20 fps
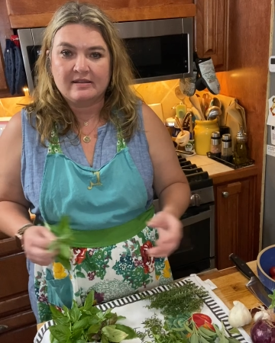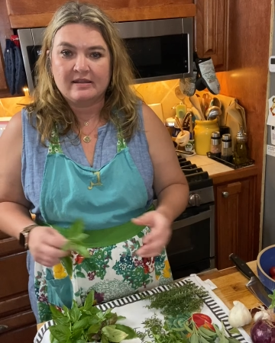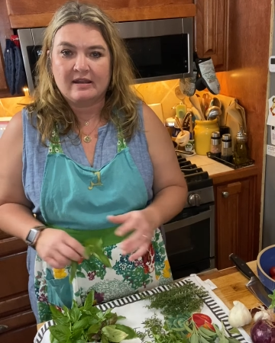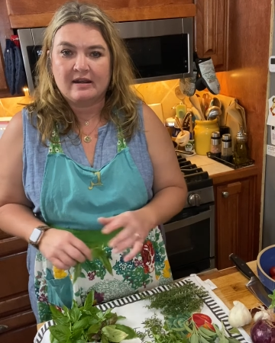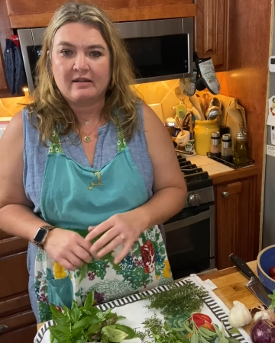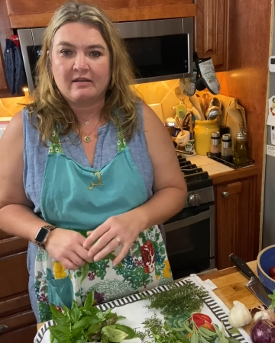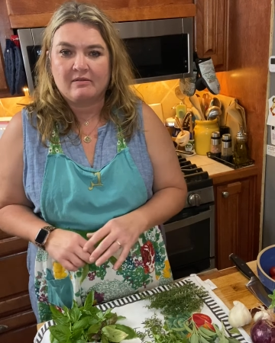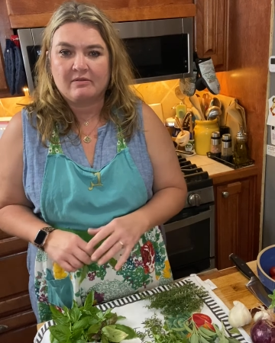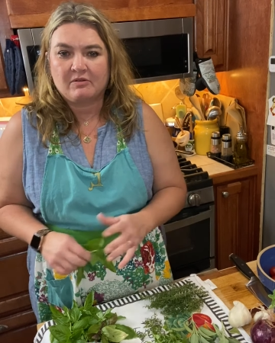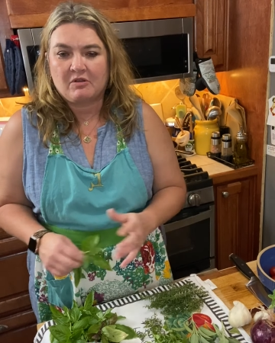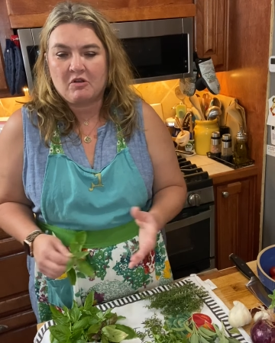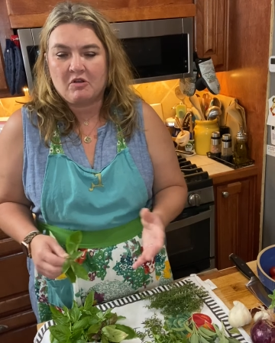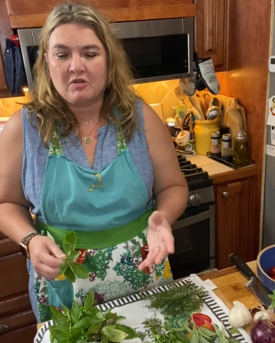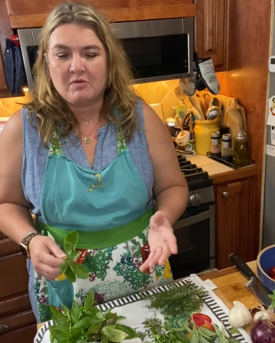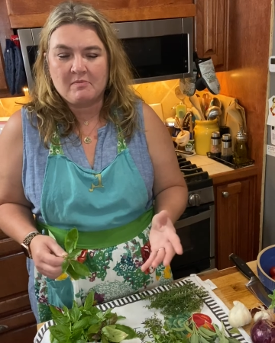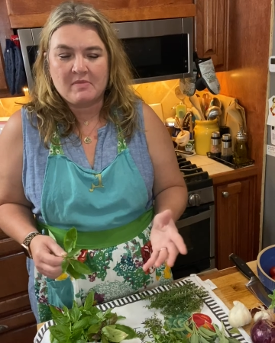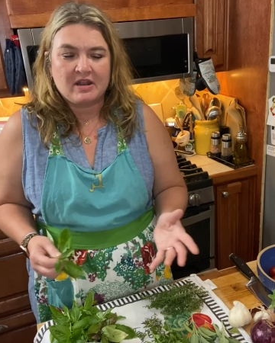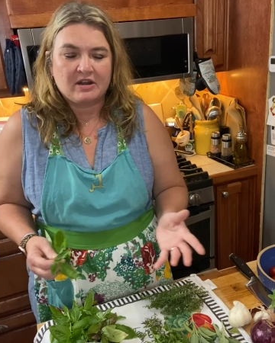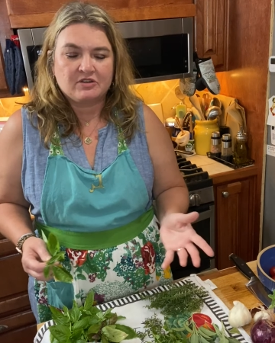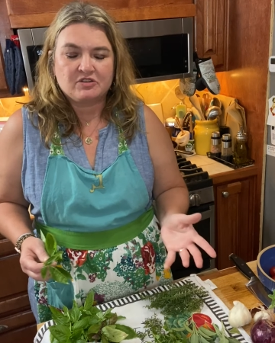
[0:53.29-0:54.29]
that I'll call
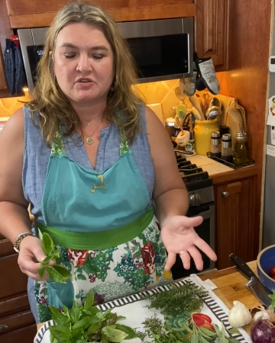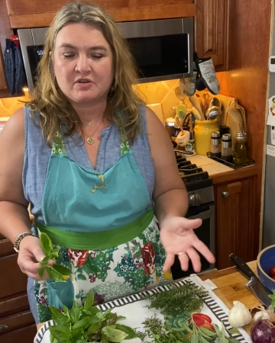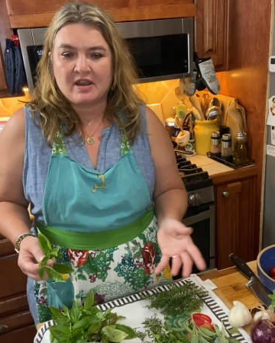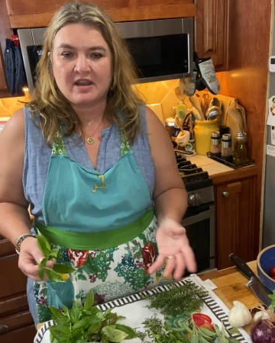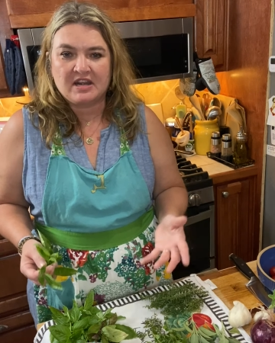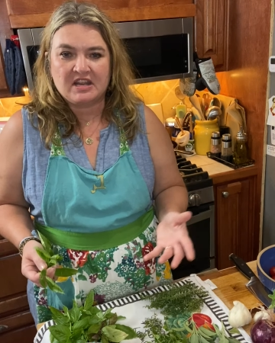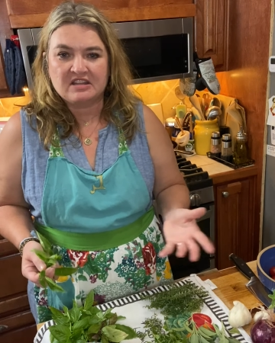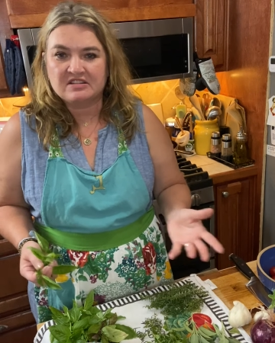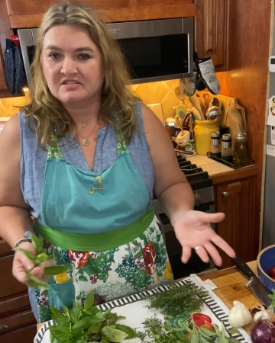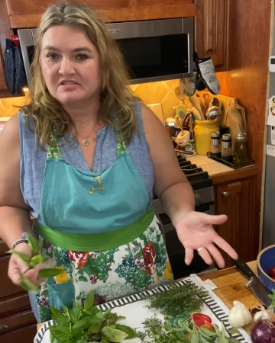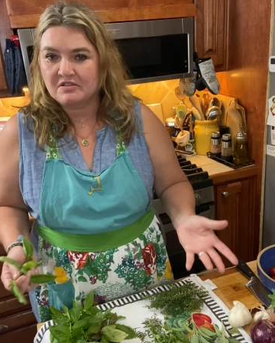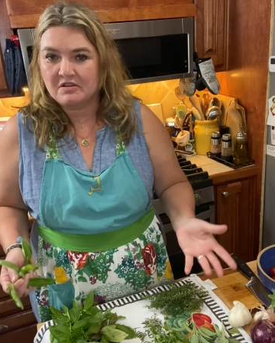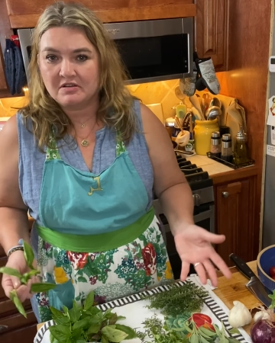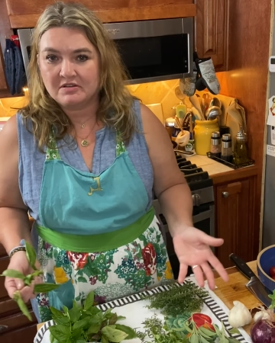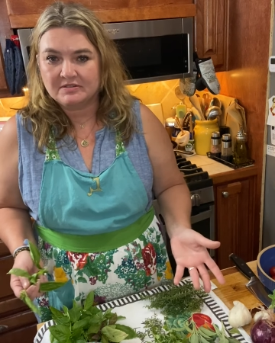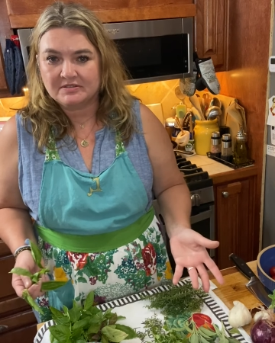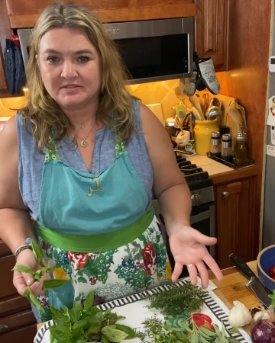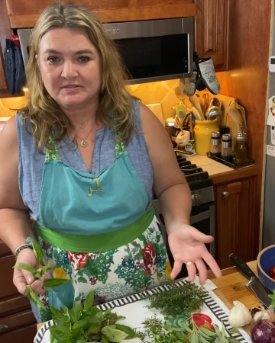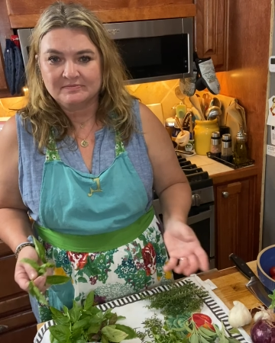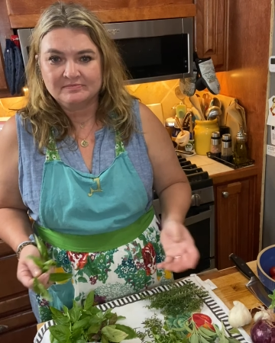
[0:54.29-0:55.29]
a Mediterranean
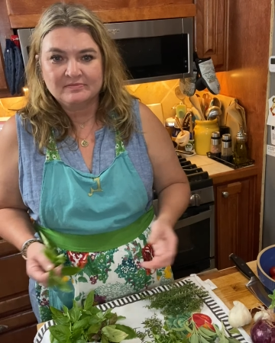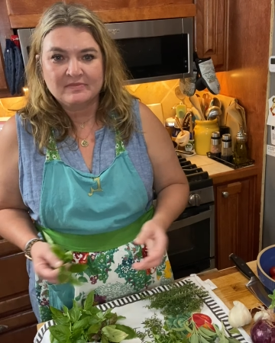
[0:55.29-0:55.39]
salt.